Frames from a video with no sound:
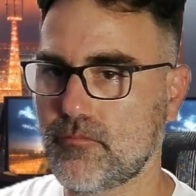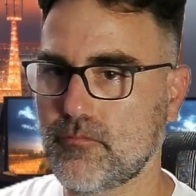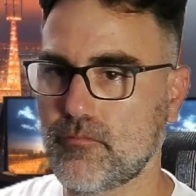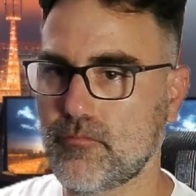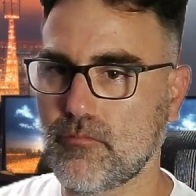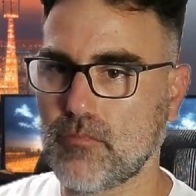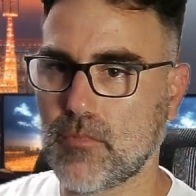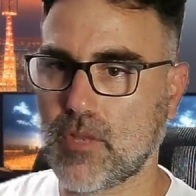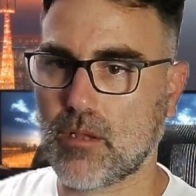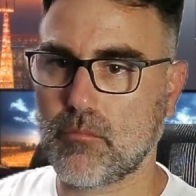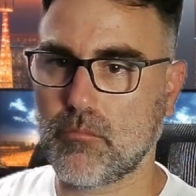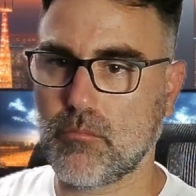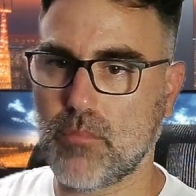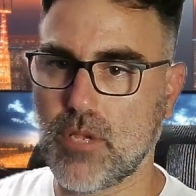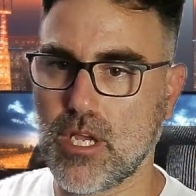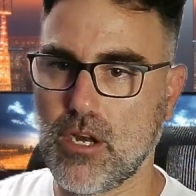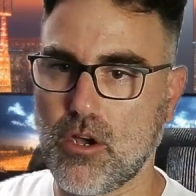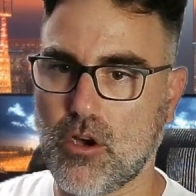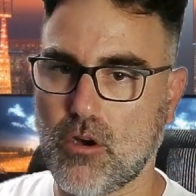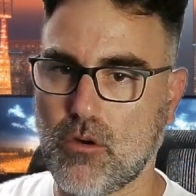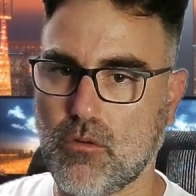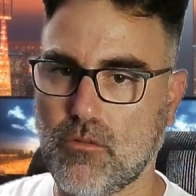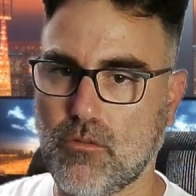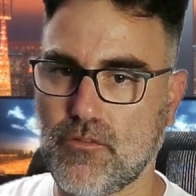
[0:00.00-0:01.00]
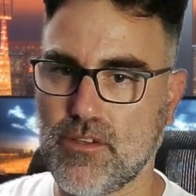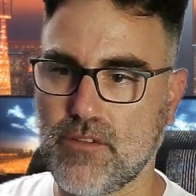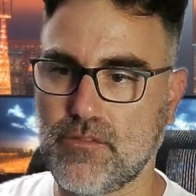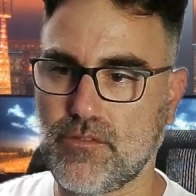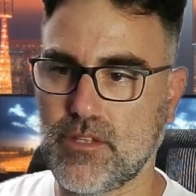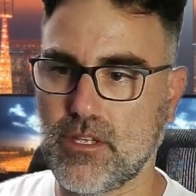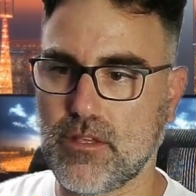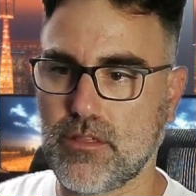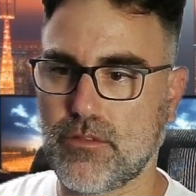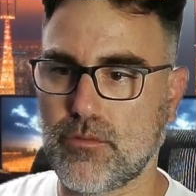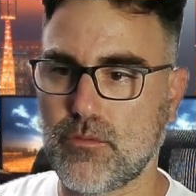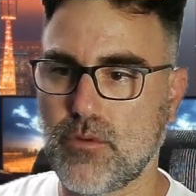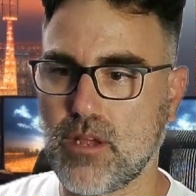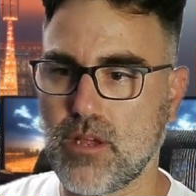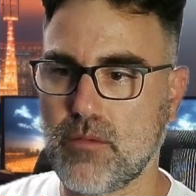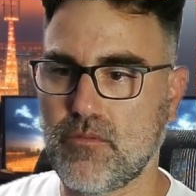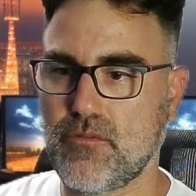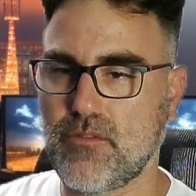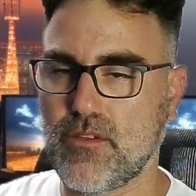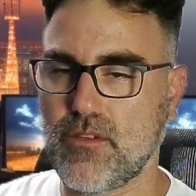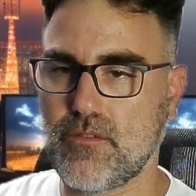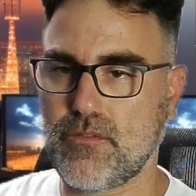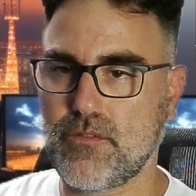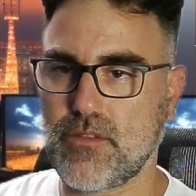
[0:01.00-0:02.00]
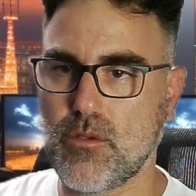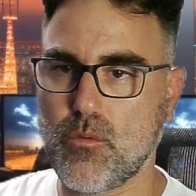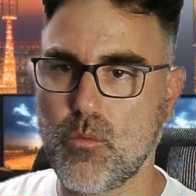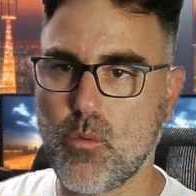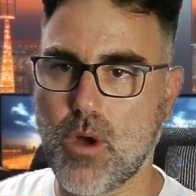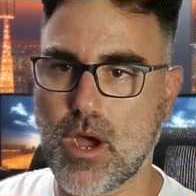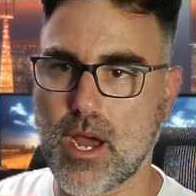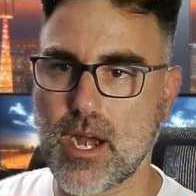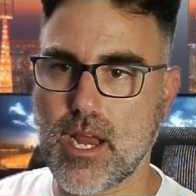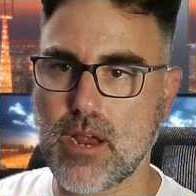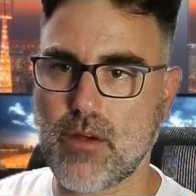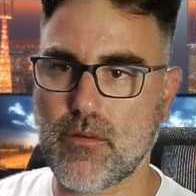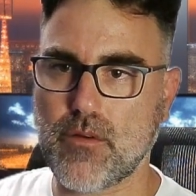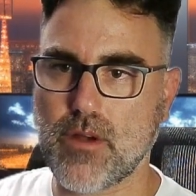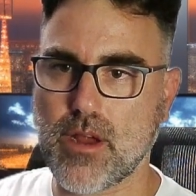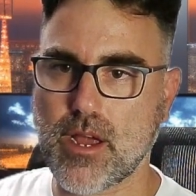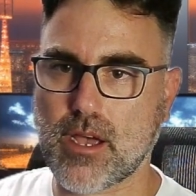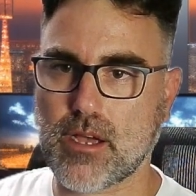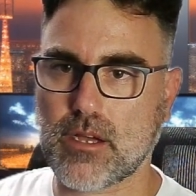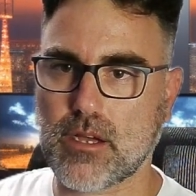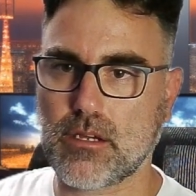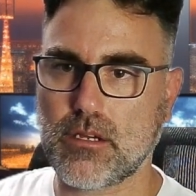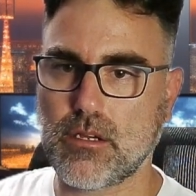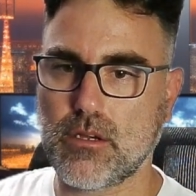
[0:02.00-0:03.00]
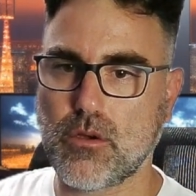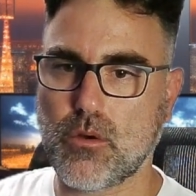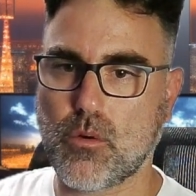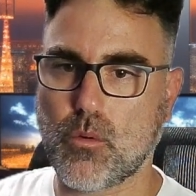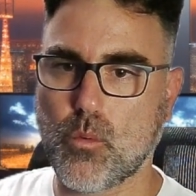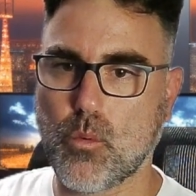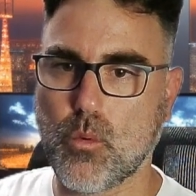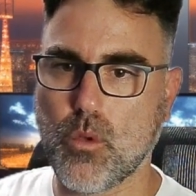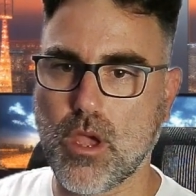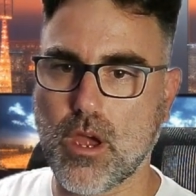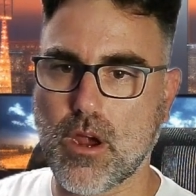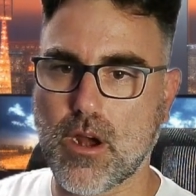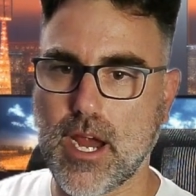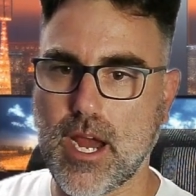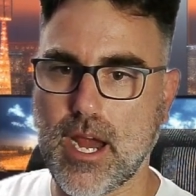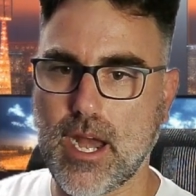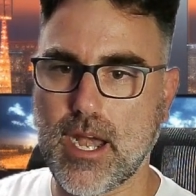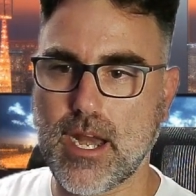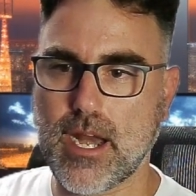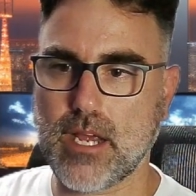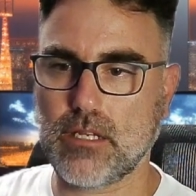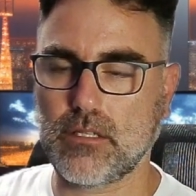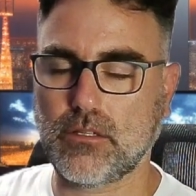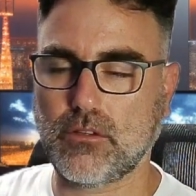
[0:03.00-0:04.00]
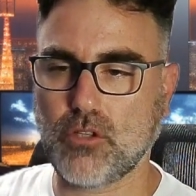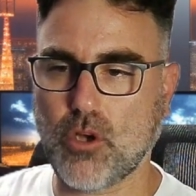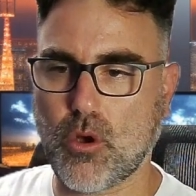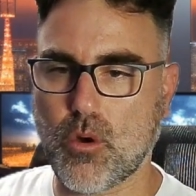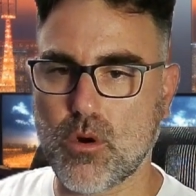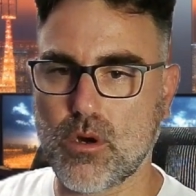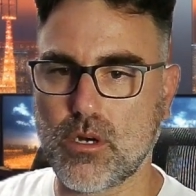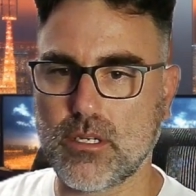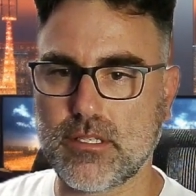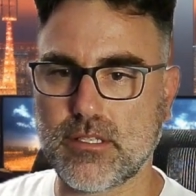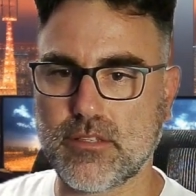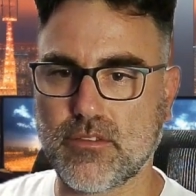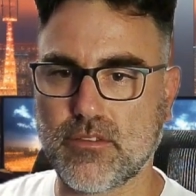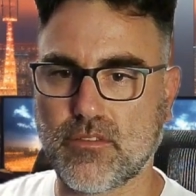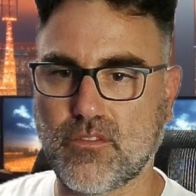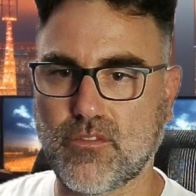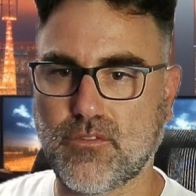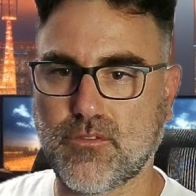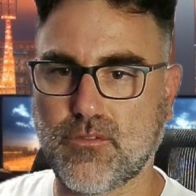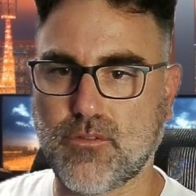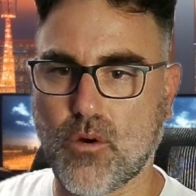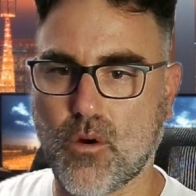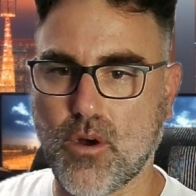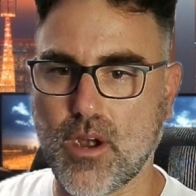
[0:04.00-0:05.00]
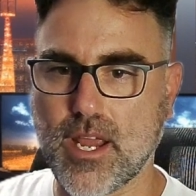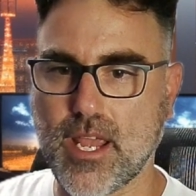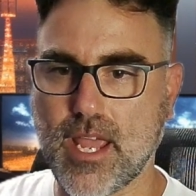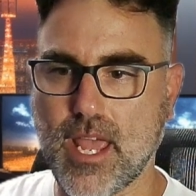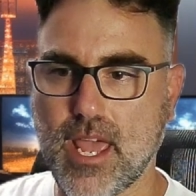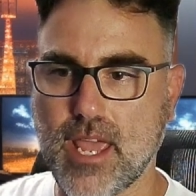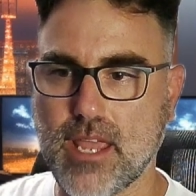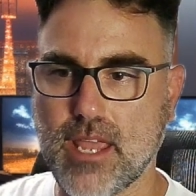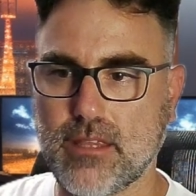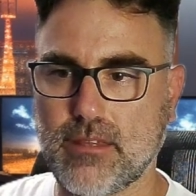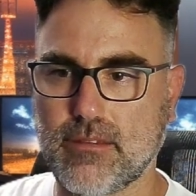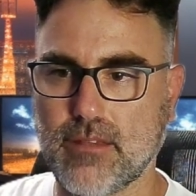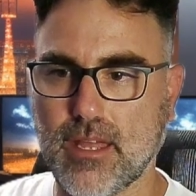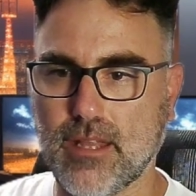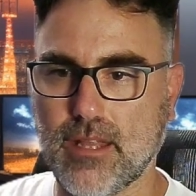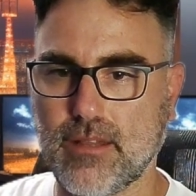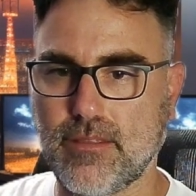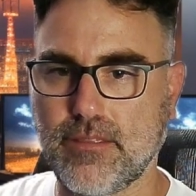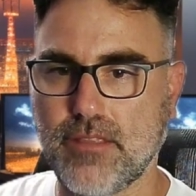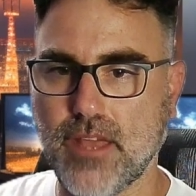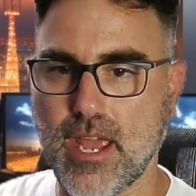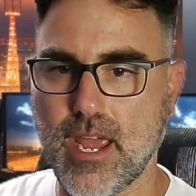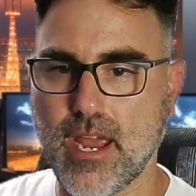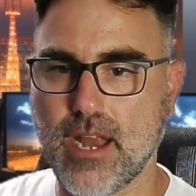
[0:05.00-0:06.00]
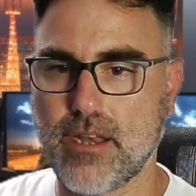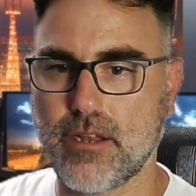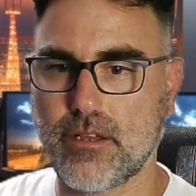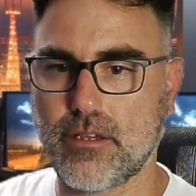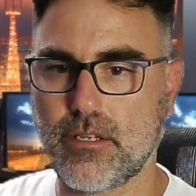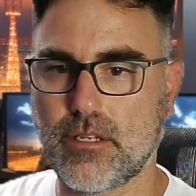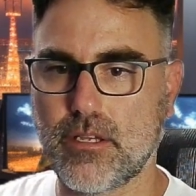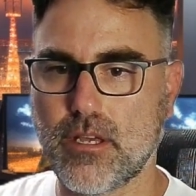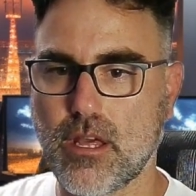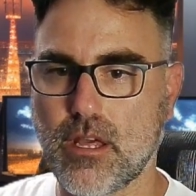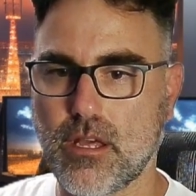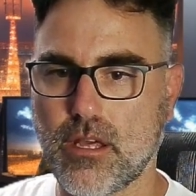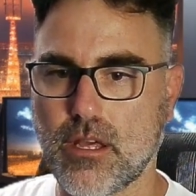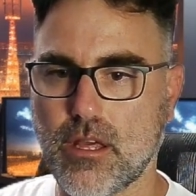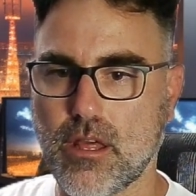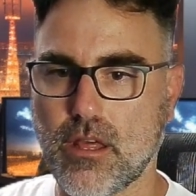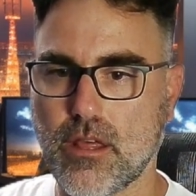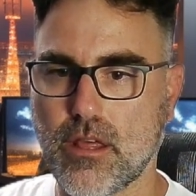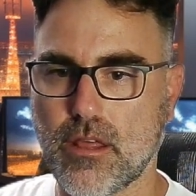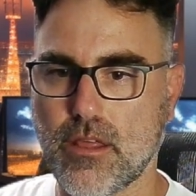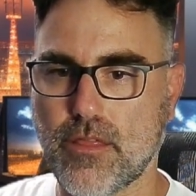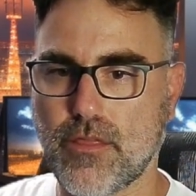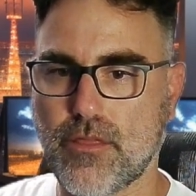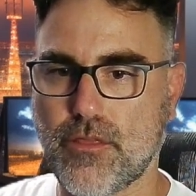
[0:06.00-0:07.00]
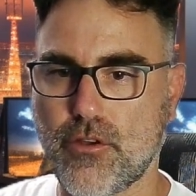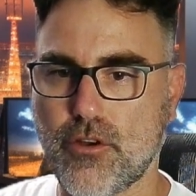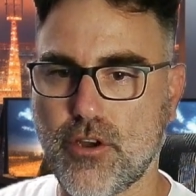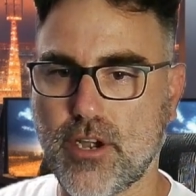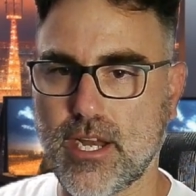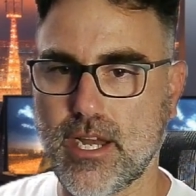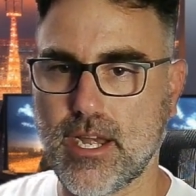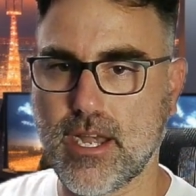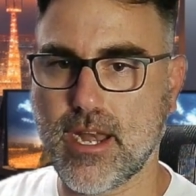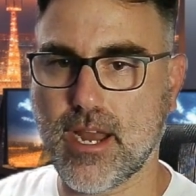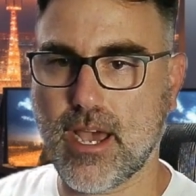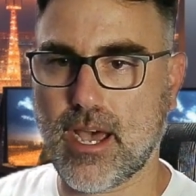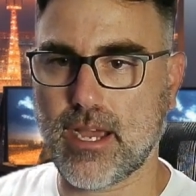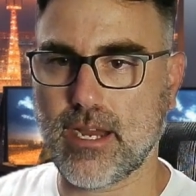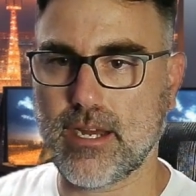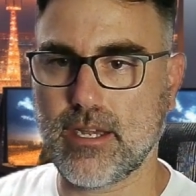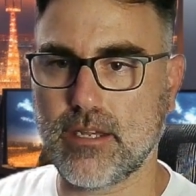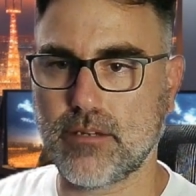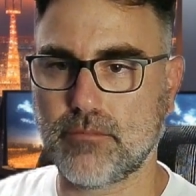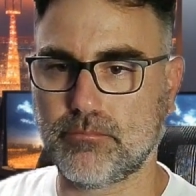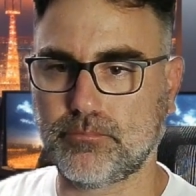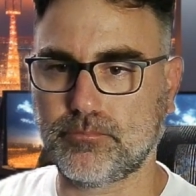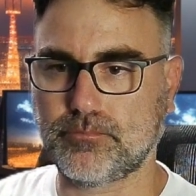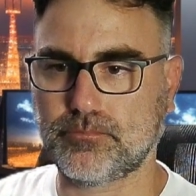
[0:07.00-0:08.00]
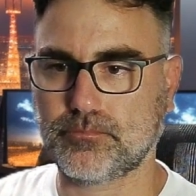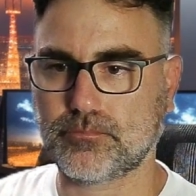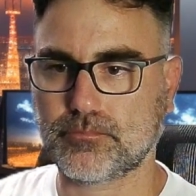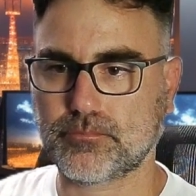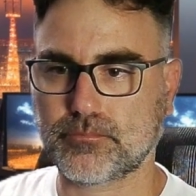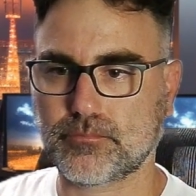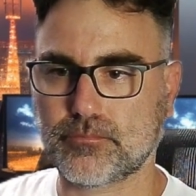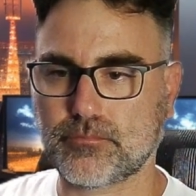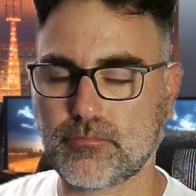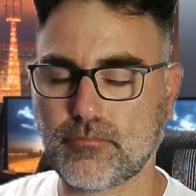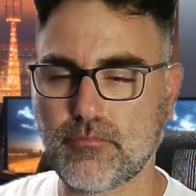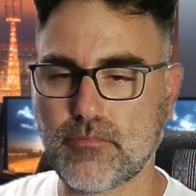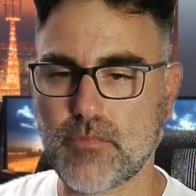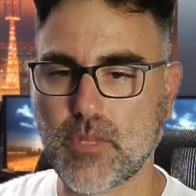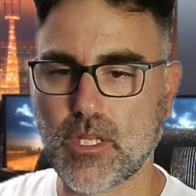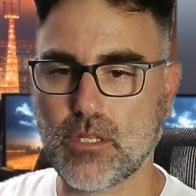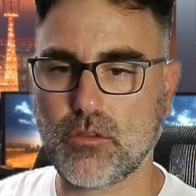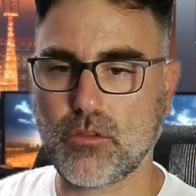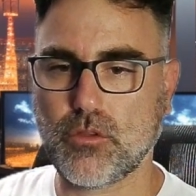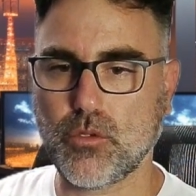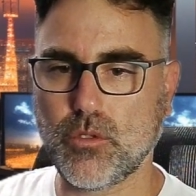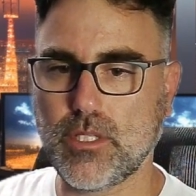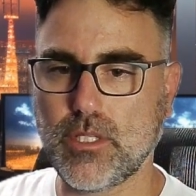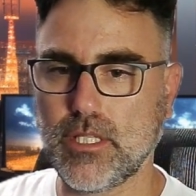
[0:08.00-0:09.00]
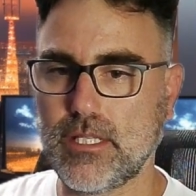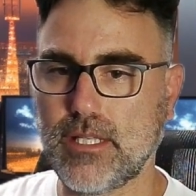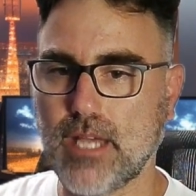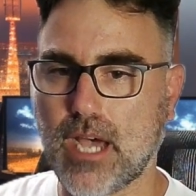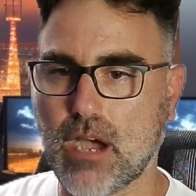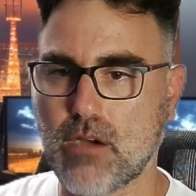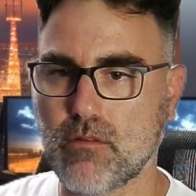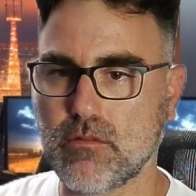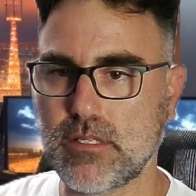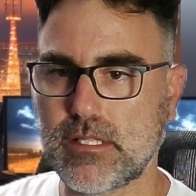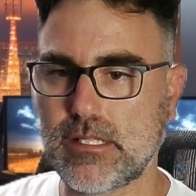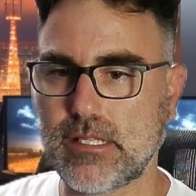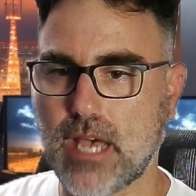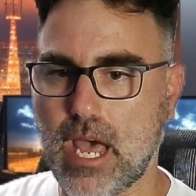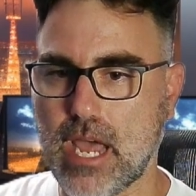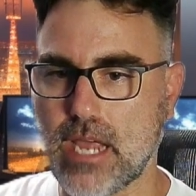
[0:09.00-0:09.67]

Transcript: Below 53, 51 area. We are heading towards 48 and then 39 to the downside.